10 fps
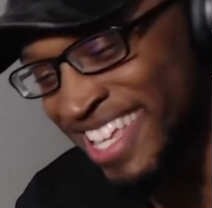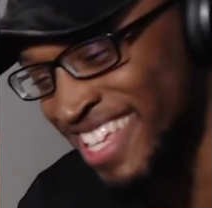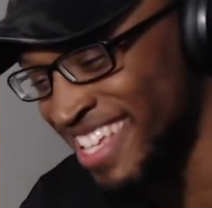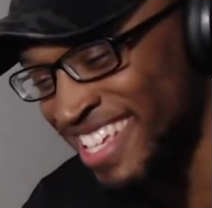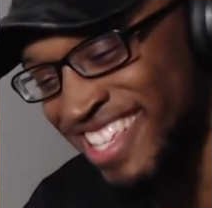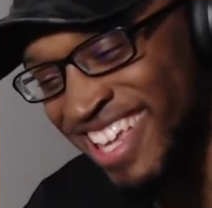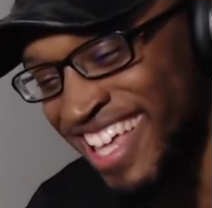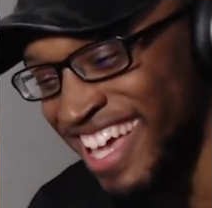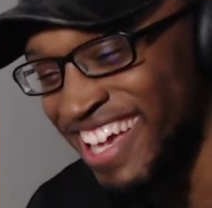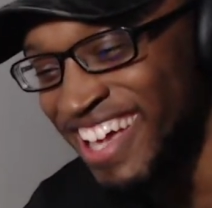it's
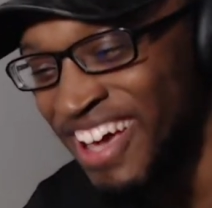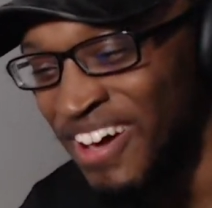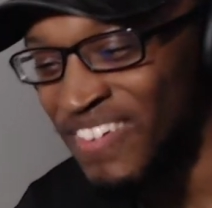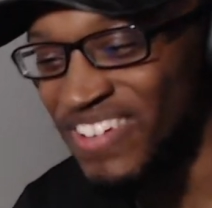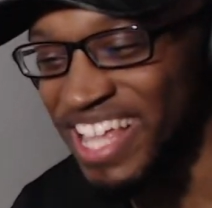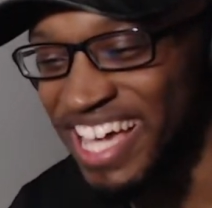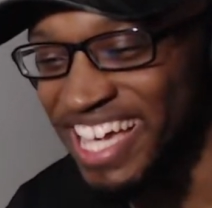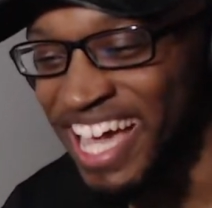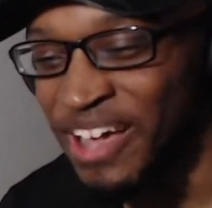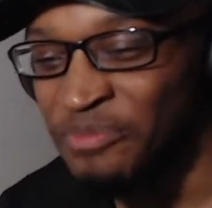like, but
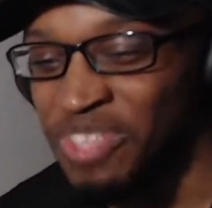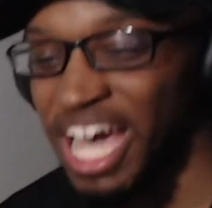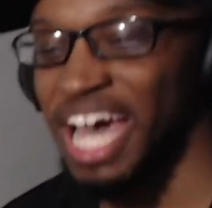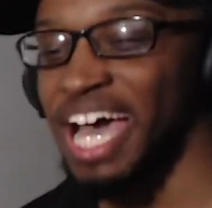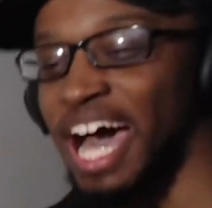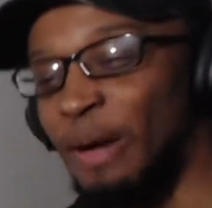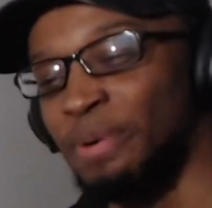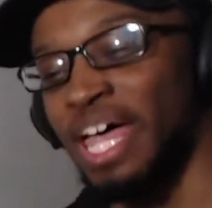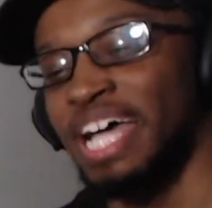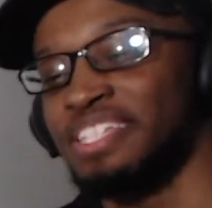like, I, I,
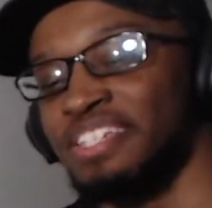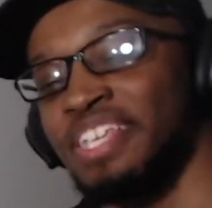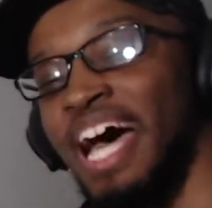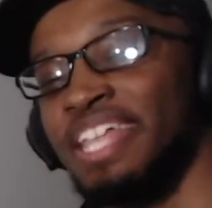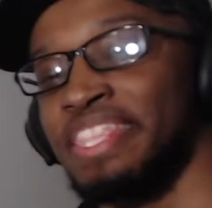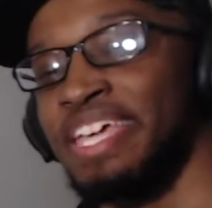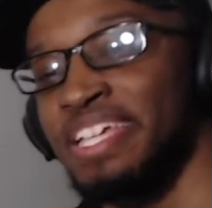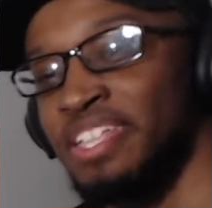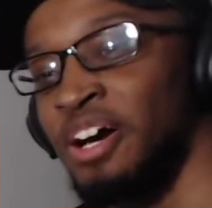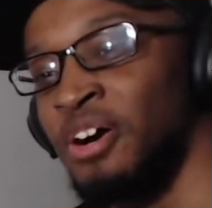but I just, I
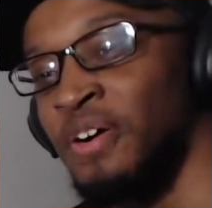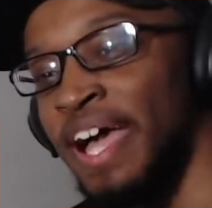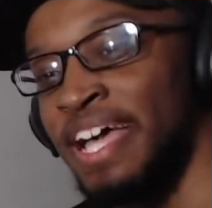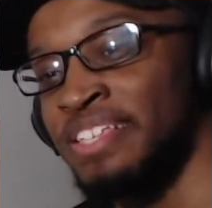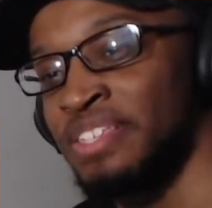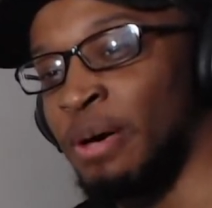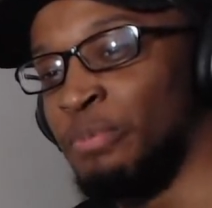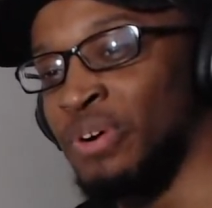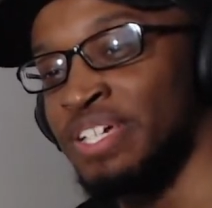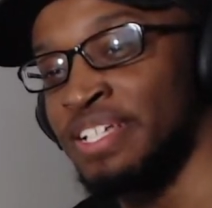think though, at some
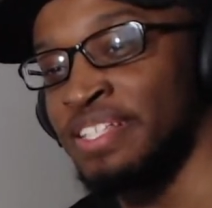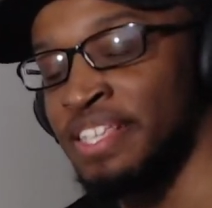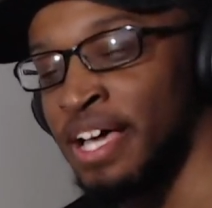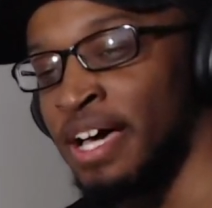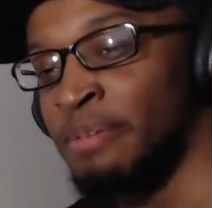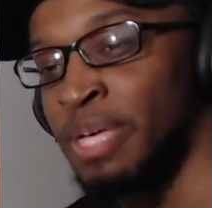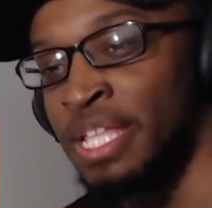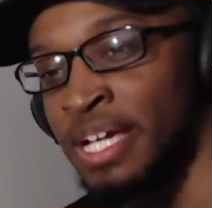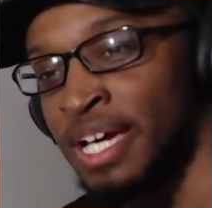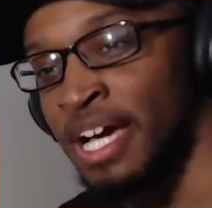point in time
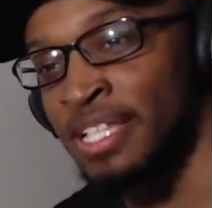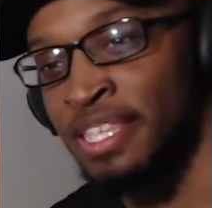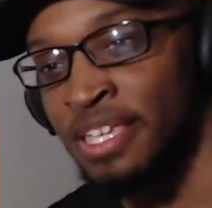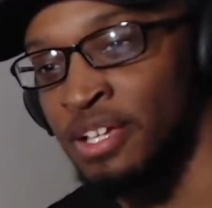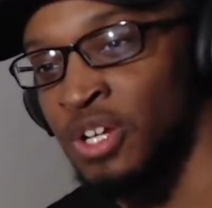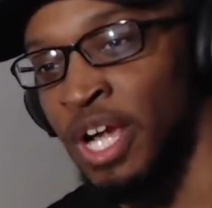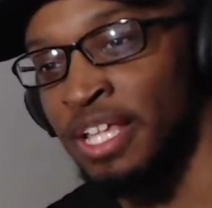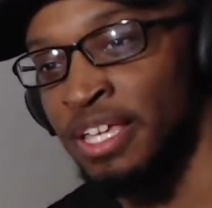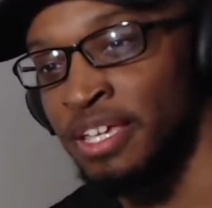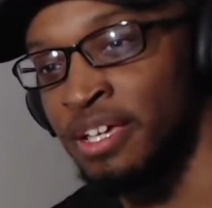in a content
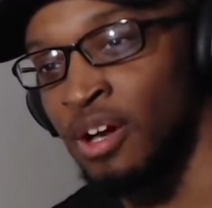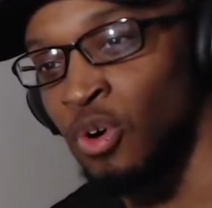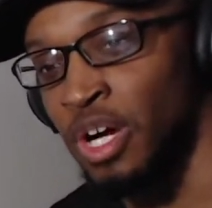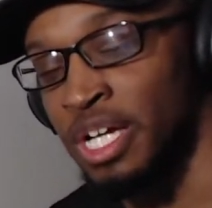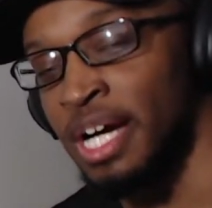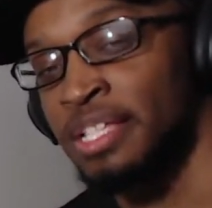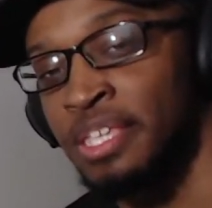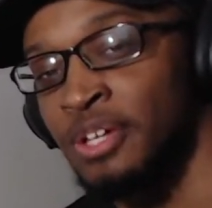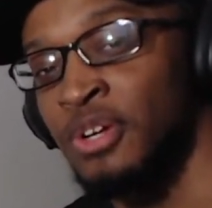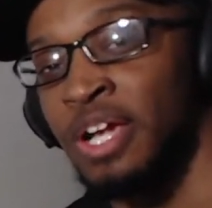creating or a
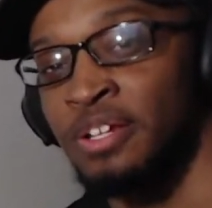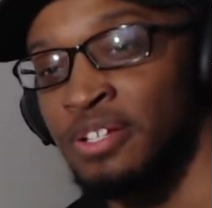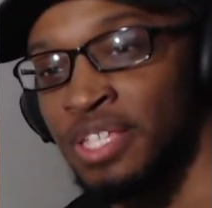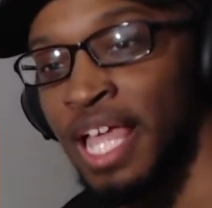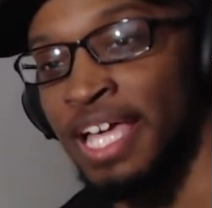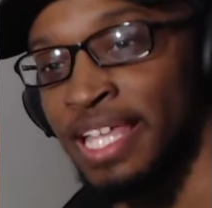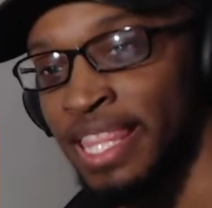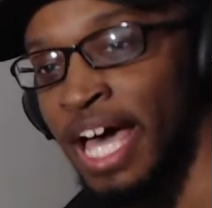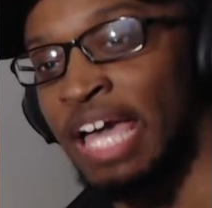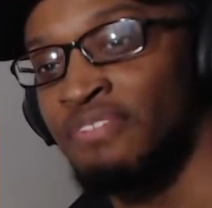content creator's like
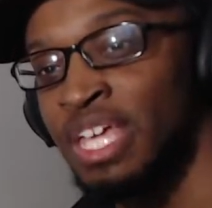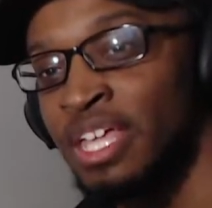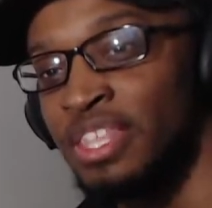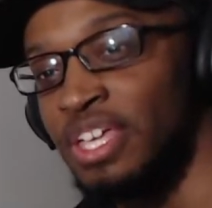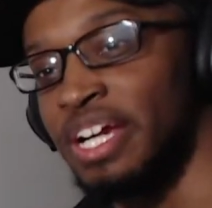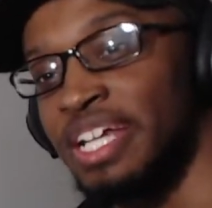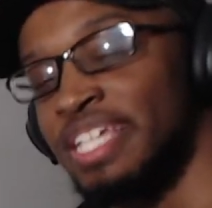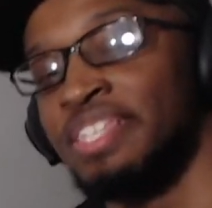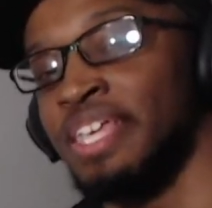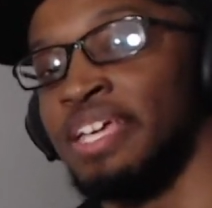life, they're
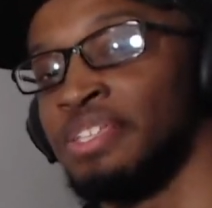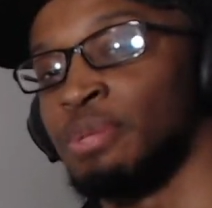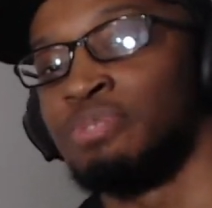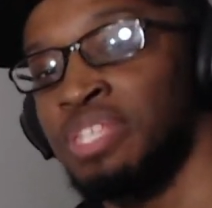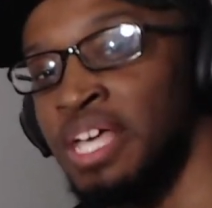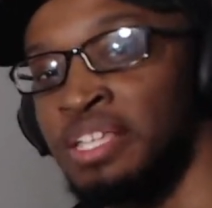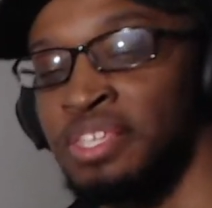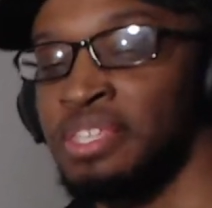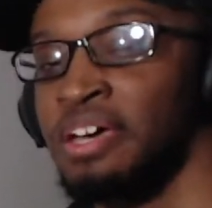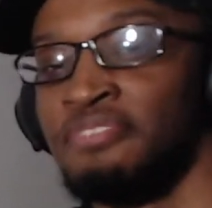gonna say some sus
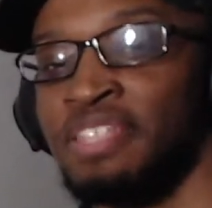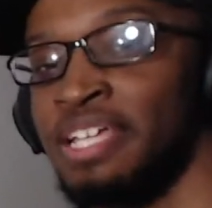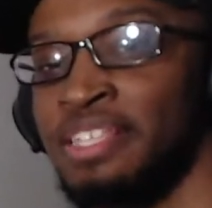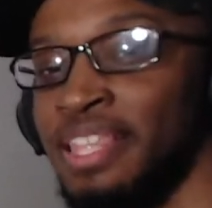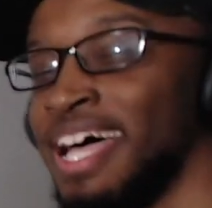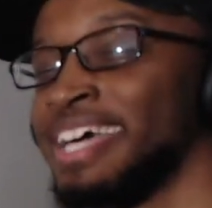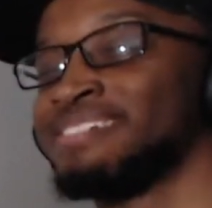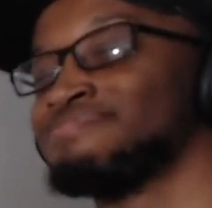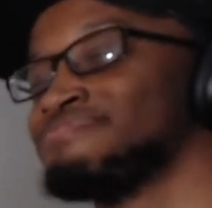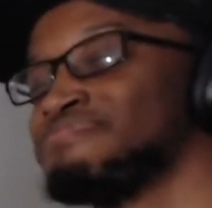stuff that's
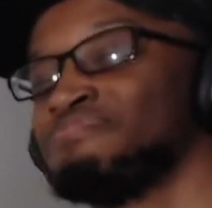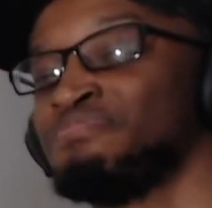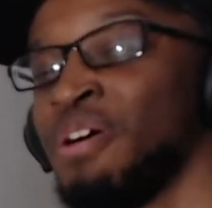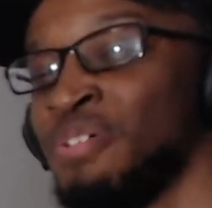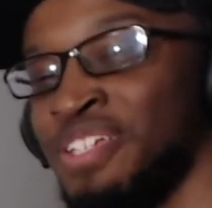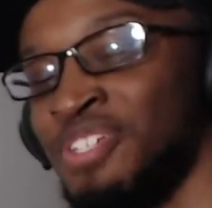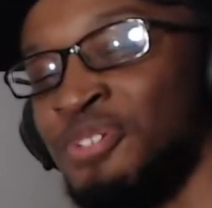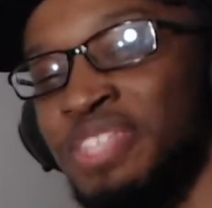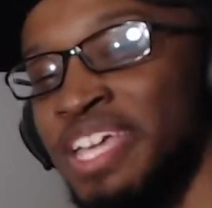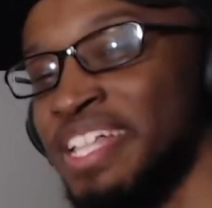like, bro, did you
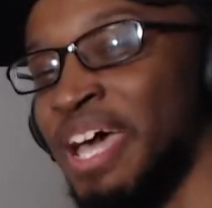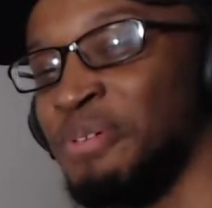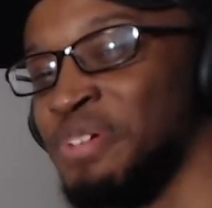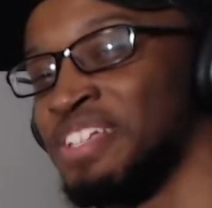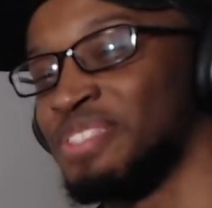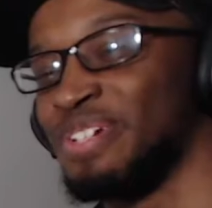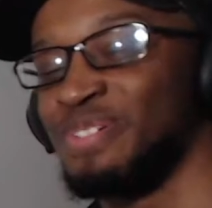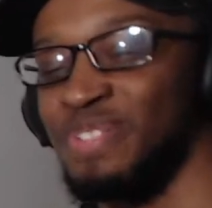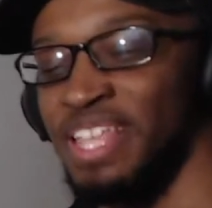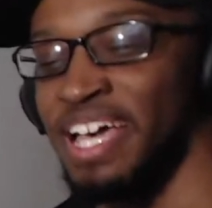think that went
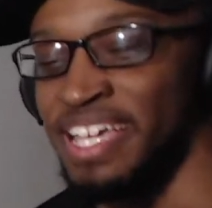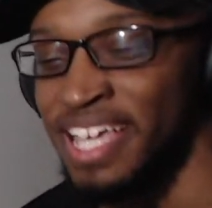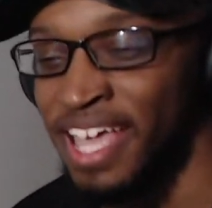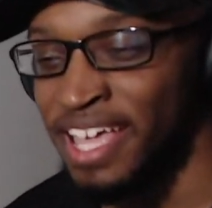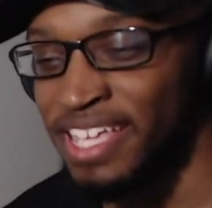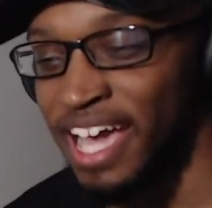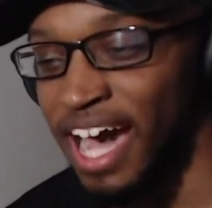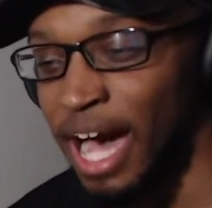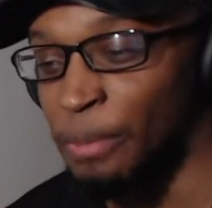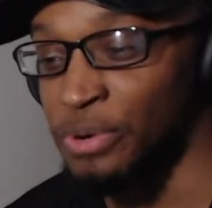through? Like, yeah,
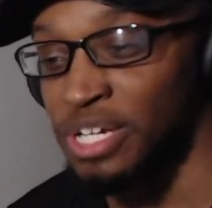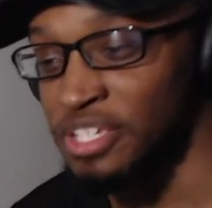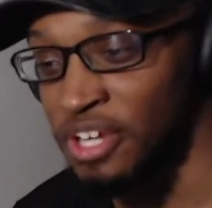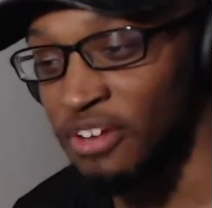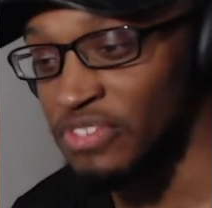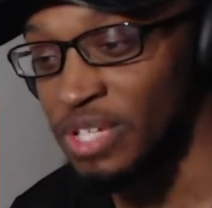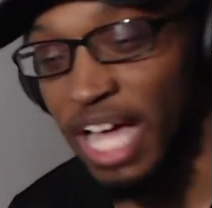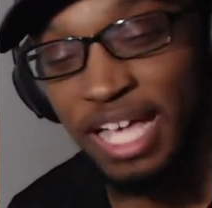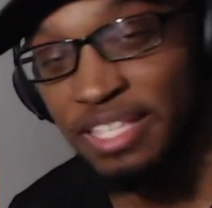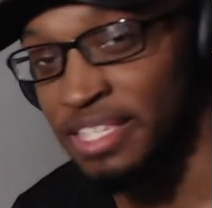I'm pretty sure if you
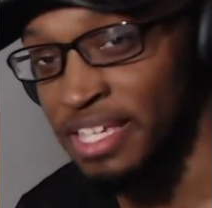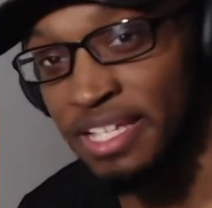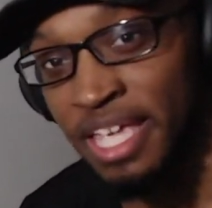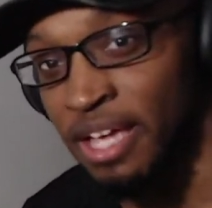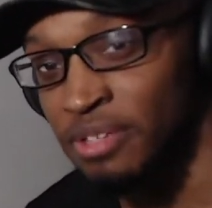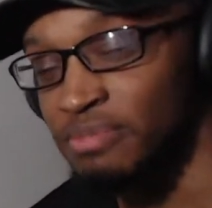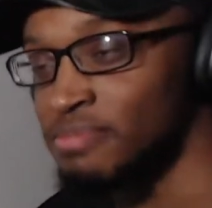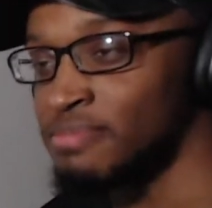guys dig down.